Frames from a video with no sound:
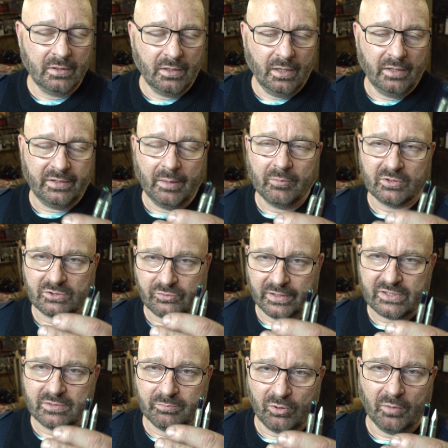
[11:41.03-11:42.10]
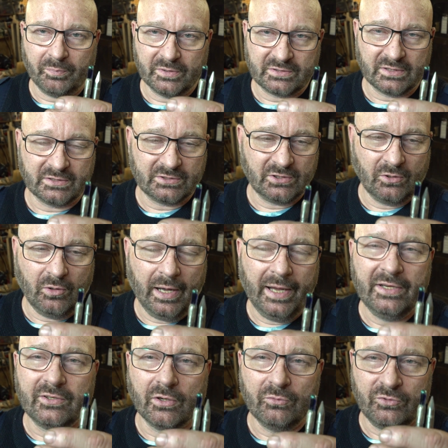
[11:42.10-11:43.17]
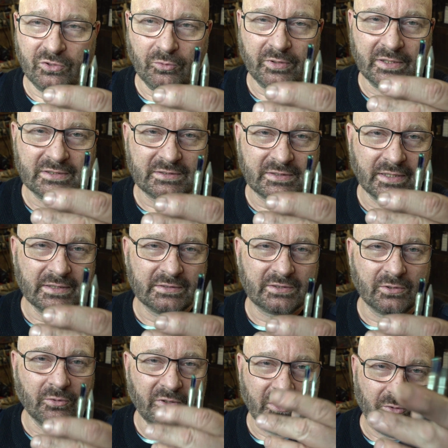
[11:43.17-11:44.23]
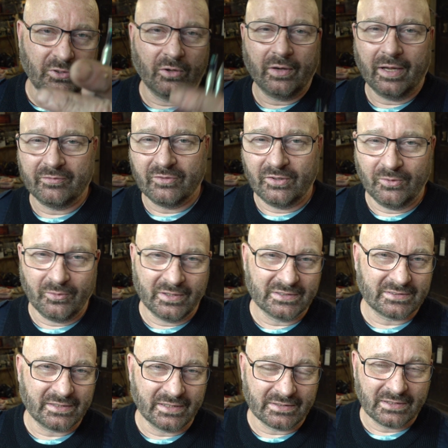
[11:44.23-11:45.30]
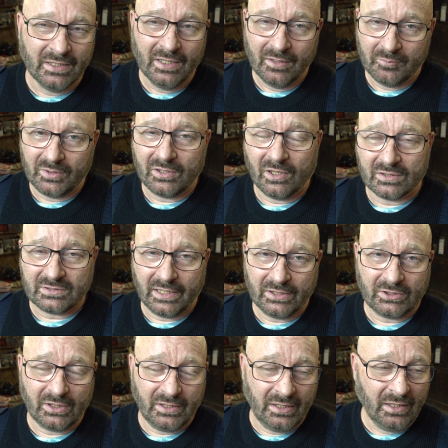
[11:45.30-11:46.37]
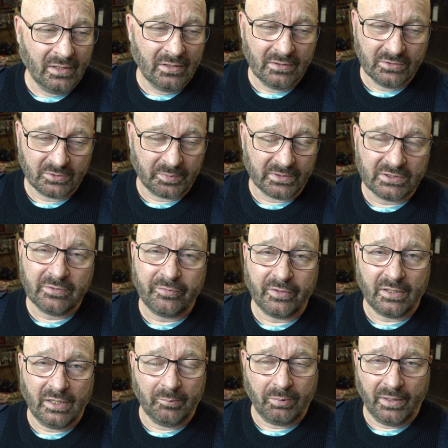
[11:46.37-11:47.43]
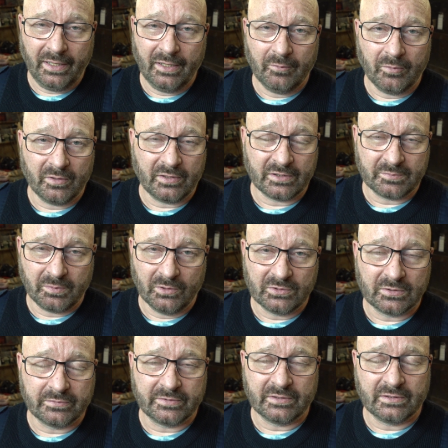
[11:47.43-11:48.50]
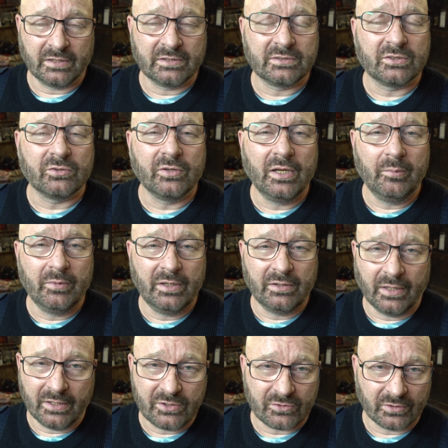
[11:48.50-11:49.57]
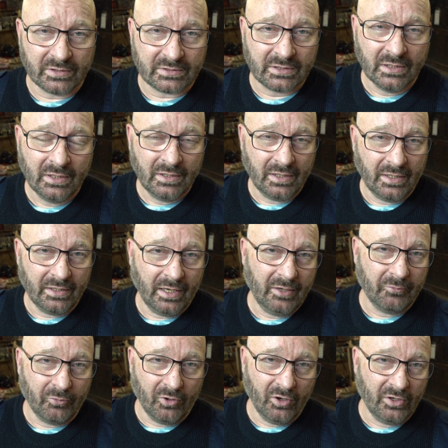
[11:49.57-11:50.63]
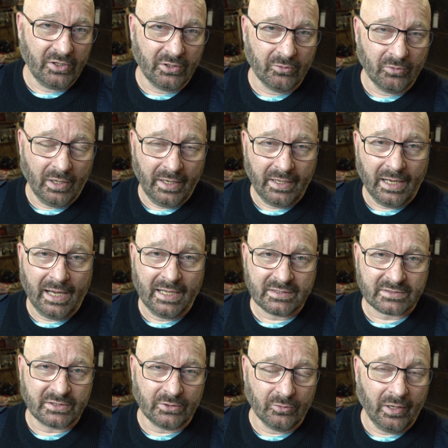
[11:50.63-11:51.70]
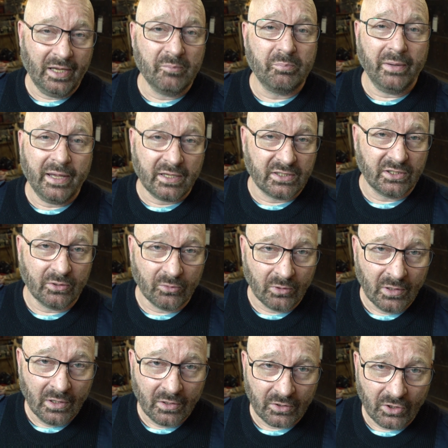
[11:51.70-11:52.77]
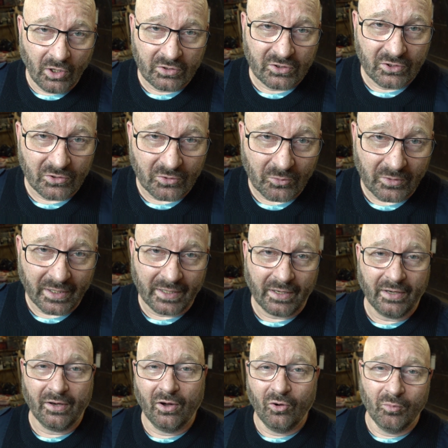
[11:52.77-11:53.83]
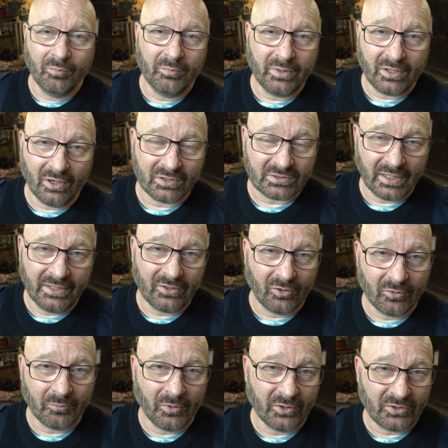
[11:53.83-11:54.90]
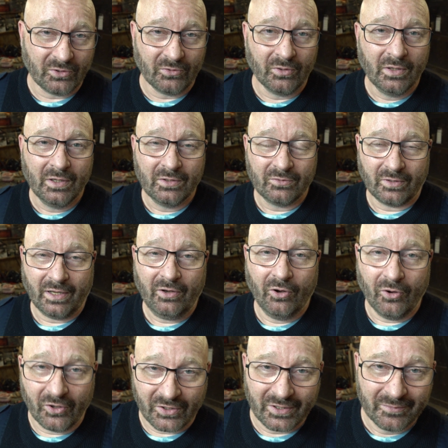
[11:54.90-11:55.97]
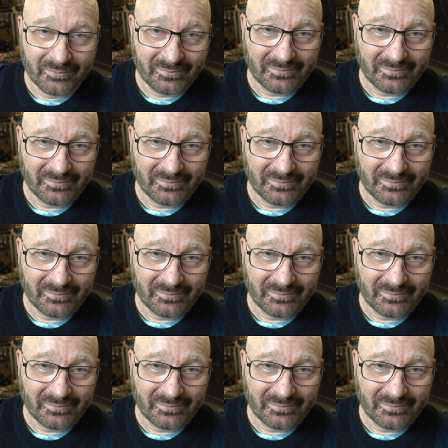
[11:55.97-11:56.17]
demonstration purposes. So I don't do these things so you don't have to do these things. Because actually, specifically playing with explosives is extremely dangerous. And I warn you, I ask you, I beg you not to do that at home, because I don't want you to get hurt.